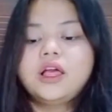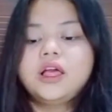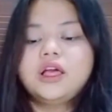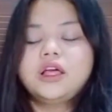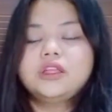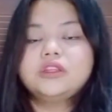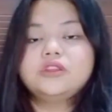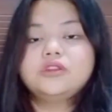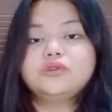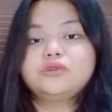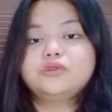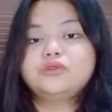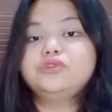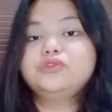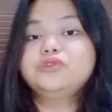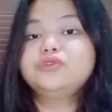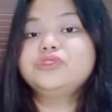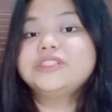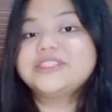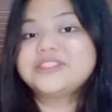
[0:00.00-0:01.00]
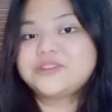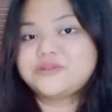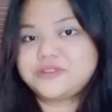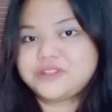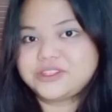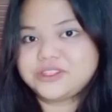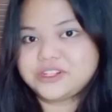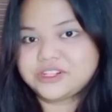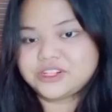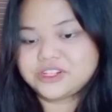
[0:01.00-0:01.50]
to do this
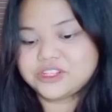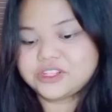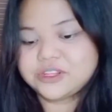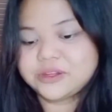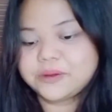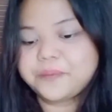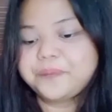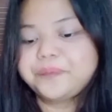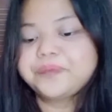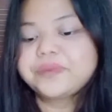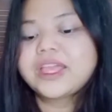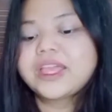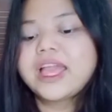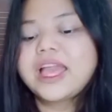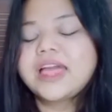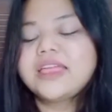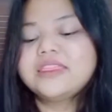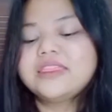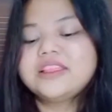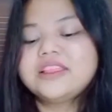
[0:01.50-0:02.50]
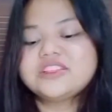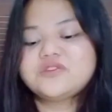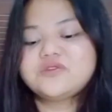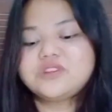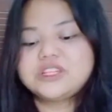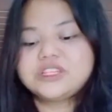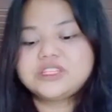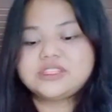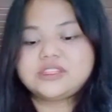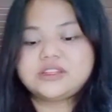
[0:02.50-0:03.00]
research. This
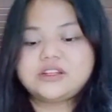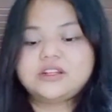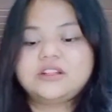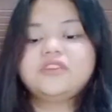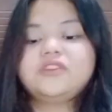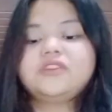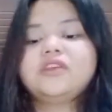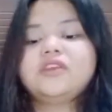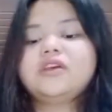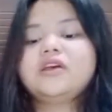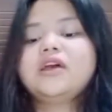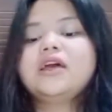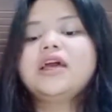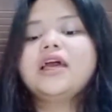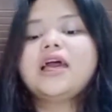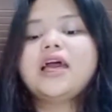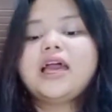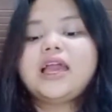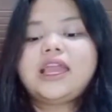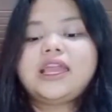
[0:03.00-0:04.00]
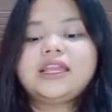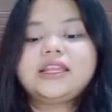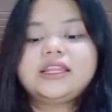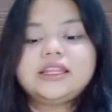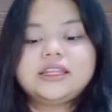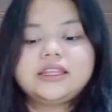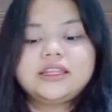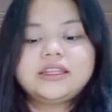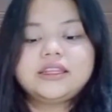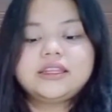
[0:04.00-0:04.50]
result
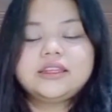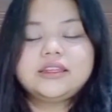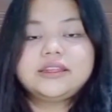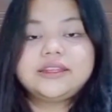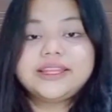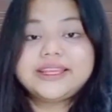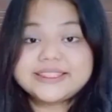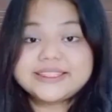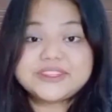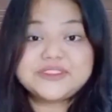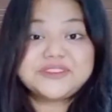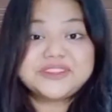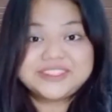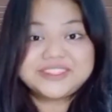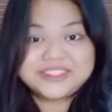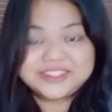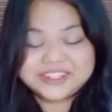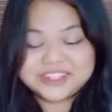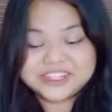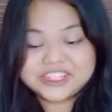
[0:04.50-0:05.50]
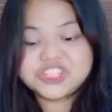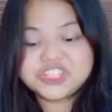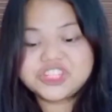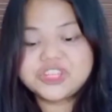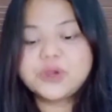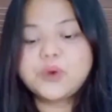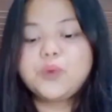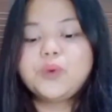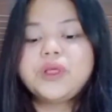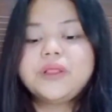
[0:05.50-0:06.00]
in this research
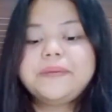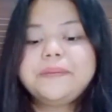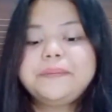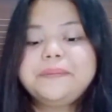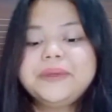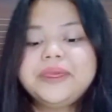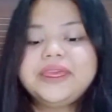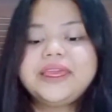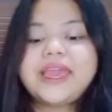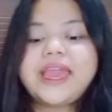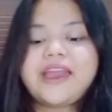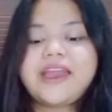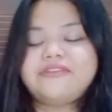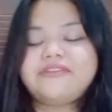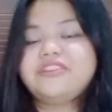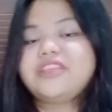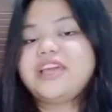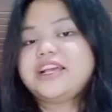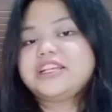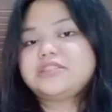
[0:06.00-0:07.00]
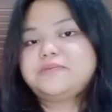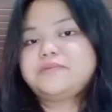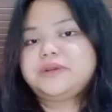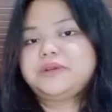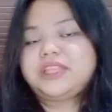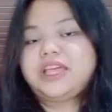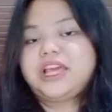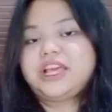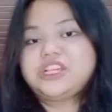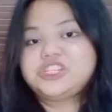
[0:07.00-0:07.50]
will have the
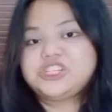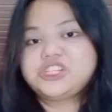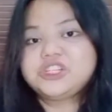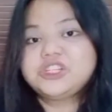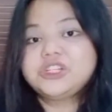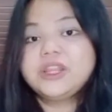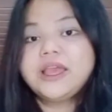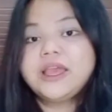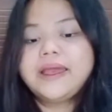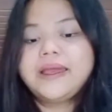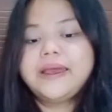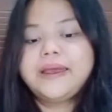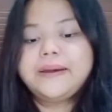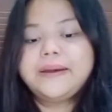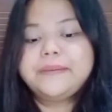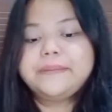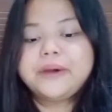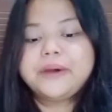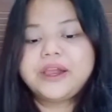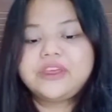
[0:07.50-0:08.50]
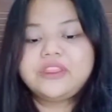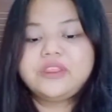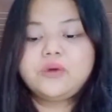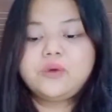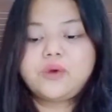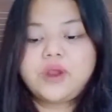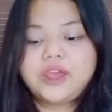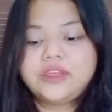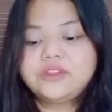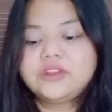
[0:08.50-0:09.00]
expectation by the
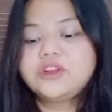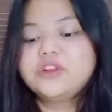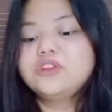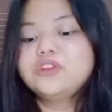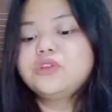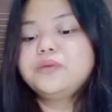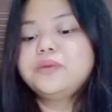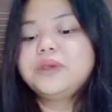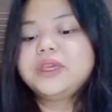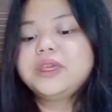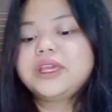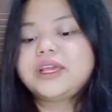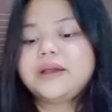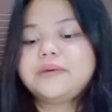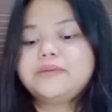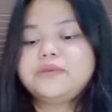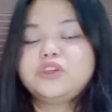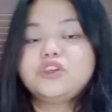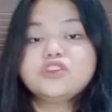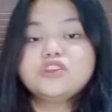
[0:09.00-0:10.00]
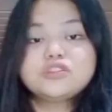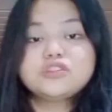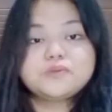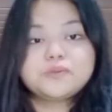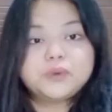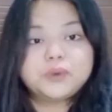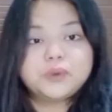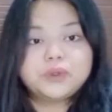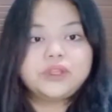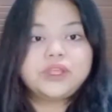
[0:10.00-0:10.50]
writer to become useful
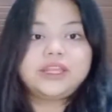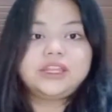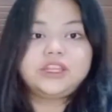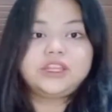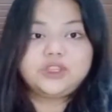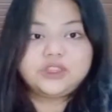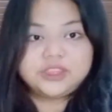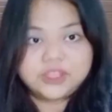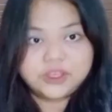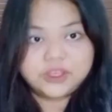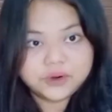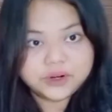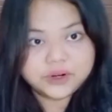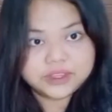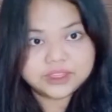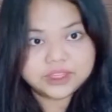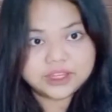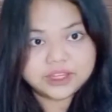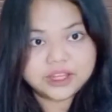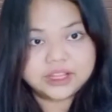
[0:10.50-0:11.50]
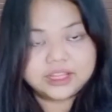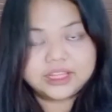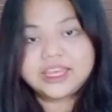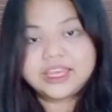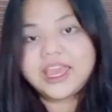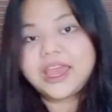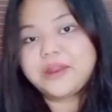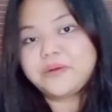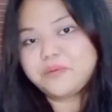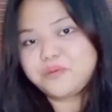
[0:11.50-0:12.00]
in theoretically
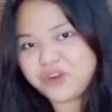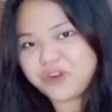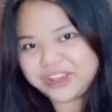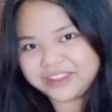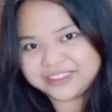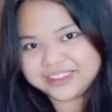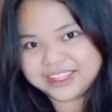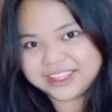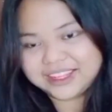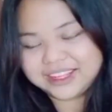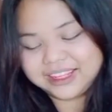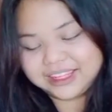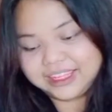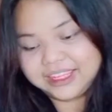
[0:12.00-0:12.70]
and practically.